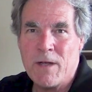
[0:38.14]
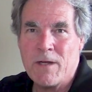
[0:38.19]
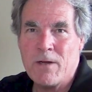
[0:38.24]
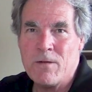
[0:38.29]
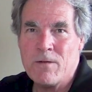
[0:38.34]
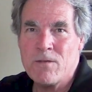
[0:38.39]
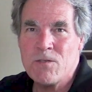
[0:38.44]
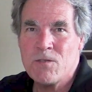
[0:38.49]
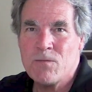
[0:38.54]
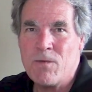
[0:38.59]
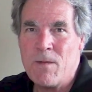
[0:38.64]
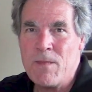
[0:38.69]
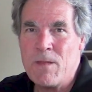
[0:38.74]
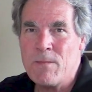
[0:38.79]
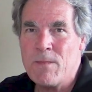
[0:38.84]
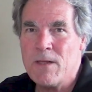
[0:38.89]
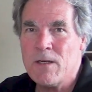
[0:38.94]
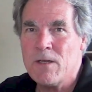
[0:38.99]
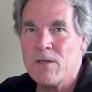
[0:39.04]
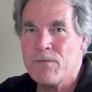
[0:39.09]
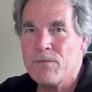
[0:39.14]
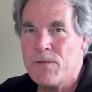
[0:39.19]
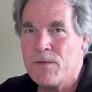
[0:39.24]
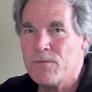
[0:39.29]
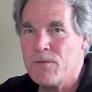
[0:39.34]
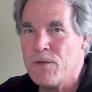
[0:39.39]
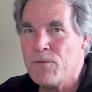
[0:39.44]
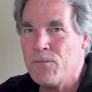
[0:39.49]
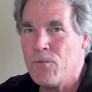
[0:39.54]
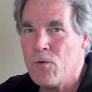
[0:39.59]
Records from the middle of
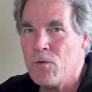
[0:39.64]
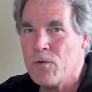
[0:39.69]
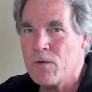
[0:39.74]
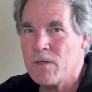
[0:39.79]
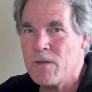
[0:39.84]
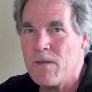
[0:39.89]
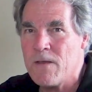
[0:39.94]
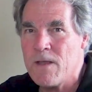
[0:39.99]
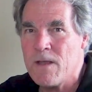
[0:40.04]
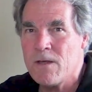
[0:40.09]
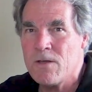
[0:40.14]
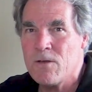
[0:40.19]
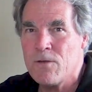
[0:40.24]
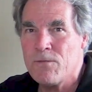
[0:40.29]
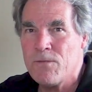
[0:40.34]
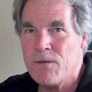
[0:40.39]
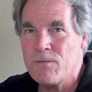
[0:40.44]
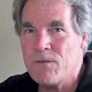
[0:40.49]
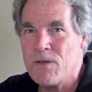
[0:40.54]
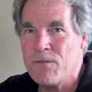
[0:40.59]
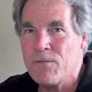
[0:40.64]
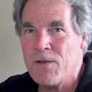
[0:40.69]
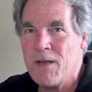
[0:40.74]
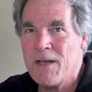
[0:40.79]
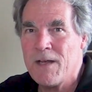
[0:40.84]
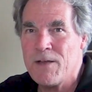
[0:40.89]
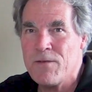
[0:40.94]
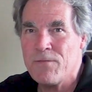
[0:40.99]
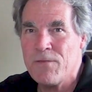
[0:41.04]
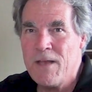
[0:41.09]
54 to the end of
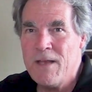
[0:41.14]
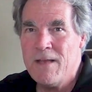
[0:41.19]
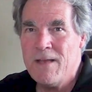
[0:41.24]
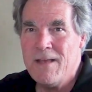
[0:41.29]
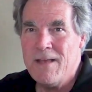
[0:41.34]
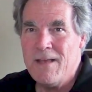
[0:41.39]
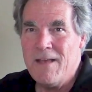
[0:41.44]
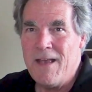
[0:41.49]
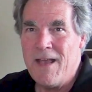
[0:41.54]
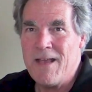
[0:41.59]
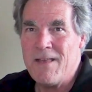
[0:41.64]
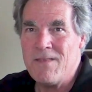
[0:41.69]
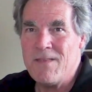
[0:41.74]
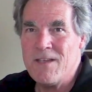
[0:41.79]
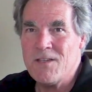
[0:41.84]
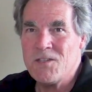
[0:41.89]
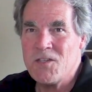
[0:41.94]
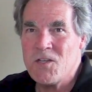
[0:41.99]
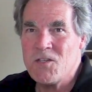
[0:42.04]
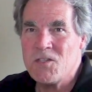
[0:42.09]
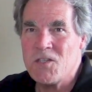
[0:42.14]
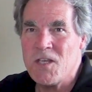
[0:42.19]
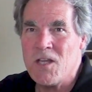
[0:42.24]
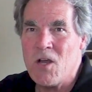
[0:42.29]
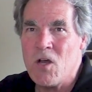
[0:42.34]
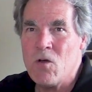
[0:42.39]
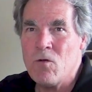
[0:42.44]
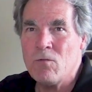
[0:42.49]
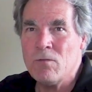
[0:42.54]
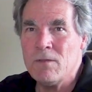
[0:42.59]
55. And this is
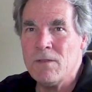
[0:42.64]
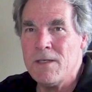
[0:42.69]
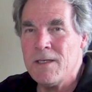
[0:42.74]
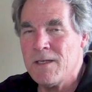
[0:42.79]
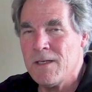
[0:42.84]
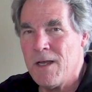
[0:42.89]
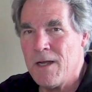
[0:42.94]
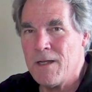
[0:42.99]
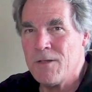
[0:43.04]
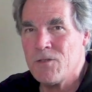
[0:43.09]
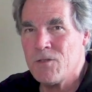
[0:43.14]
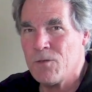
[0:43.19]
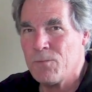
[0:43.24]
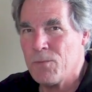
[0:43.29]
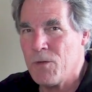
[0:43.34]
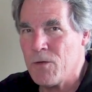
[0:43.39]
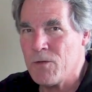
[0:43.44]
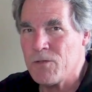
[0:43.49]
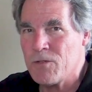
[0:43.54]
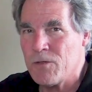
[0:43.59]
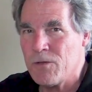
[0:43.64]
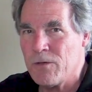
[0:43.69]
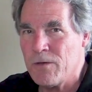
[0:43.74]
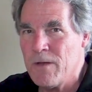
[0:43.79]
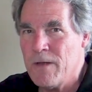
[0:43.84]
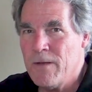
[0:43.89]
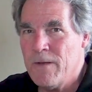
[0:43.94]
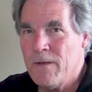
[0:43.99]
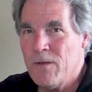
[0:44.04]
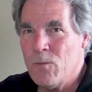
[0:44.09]
the only concert
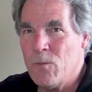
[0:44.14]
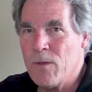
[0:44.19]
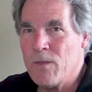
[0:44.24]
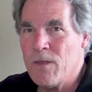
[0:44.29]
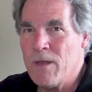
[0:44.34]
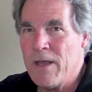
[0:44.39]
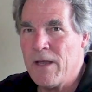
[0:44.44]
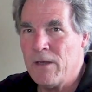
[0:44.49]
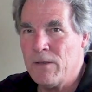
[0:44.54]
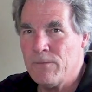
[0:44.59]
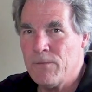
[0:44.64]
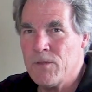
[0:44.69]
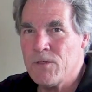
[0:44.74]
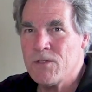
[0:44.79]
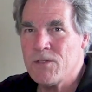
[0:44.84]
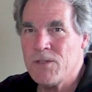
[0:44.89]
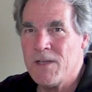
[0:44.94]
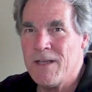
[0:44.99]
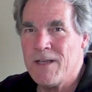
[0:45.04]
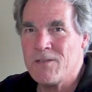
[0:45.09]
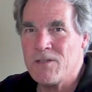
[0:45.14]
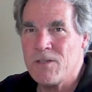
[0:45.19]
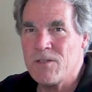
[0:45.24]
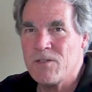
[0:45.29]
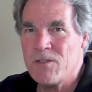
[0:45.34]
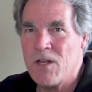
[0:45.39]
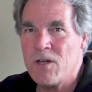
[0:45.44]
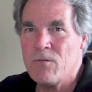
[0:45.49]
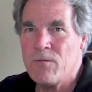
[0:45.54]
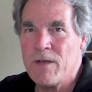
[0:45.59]
poster with Elvis as a
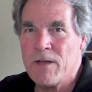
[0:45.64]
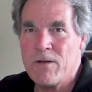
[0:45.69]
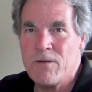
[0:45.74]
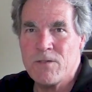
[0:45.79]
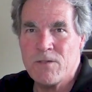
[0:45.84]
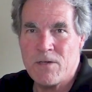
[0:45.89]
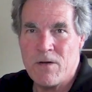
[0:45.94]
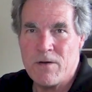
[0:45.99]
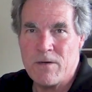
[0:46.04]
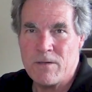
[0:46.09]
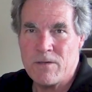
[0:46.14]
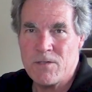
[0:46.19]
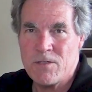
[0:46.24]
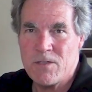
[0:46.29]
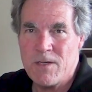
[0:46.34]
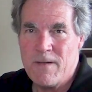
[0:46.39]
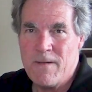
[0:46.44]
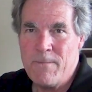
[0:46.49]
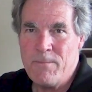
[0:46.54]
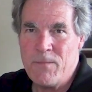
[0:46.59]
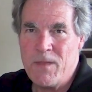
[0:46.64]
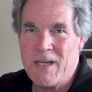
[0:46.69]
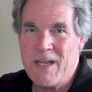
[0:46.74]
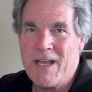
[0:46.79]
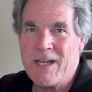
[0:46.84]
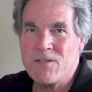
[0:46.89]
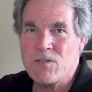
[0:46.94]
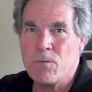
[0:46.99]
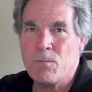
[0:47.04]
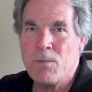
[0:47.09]
Sun Records artist that
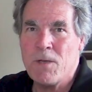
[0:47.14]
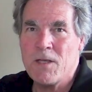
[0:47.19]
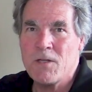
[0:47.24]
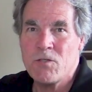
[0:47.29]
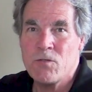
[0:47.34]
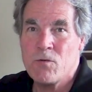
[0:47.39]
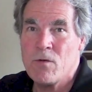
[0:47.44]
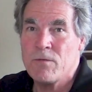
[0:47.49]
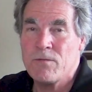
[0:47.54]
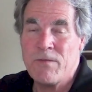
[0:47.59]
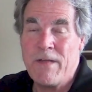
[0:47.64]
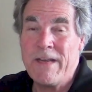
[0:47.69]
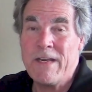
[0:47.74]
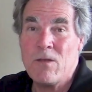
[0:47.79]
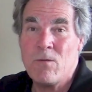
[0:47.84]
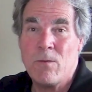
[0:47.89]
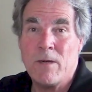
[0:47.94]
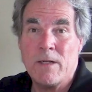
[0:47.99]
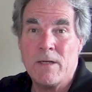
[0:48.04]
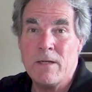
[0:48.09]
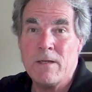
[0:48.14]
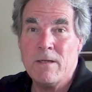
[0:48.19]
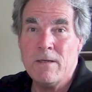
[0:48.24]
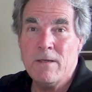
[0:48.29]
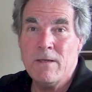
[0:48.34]
has a picture of anyone.